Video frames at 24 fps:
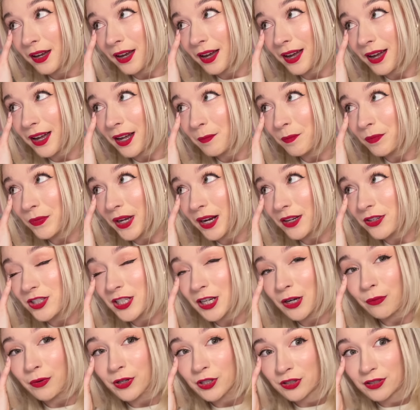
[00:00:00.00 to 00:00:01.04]
Um, I don't
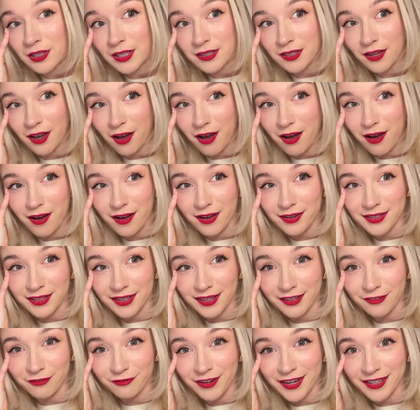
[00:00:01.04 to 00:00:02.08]
know, it's, it's hard.
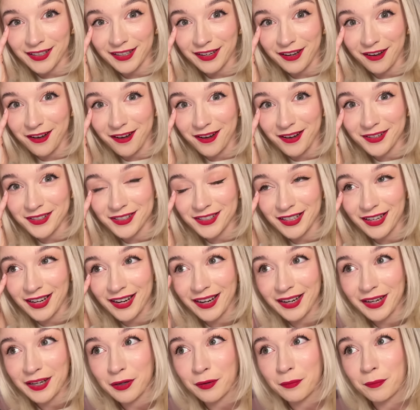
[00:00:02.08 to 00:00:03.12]
I find it hard to
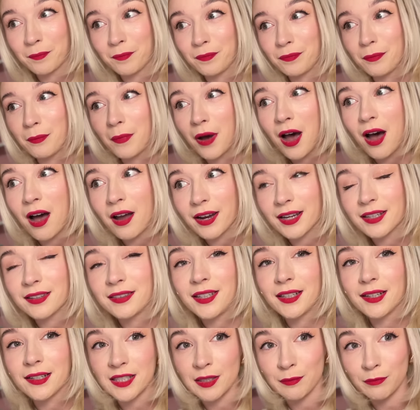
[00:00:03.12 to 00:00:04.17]
like market
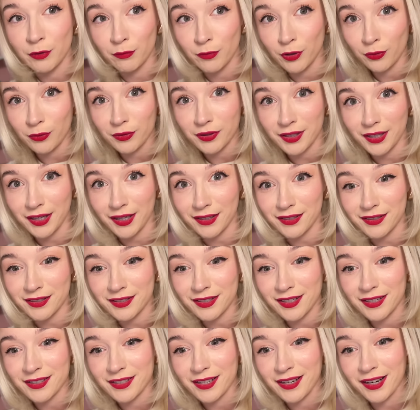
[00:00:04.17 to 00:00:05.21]
things and promote things
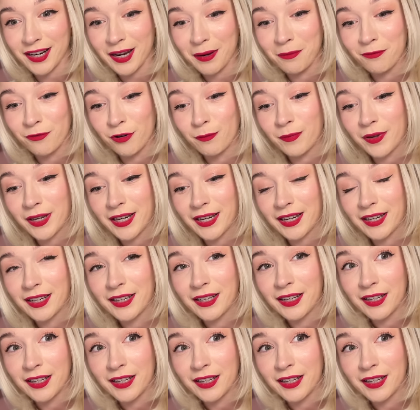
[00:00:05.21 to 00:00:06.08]
because I come from a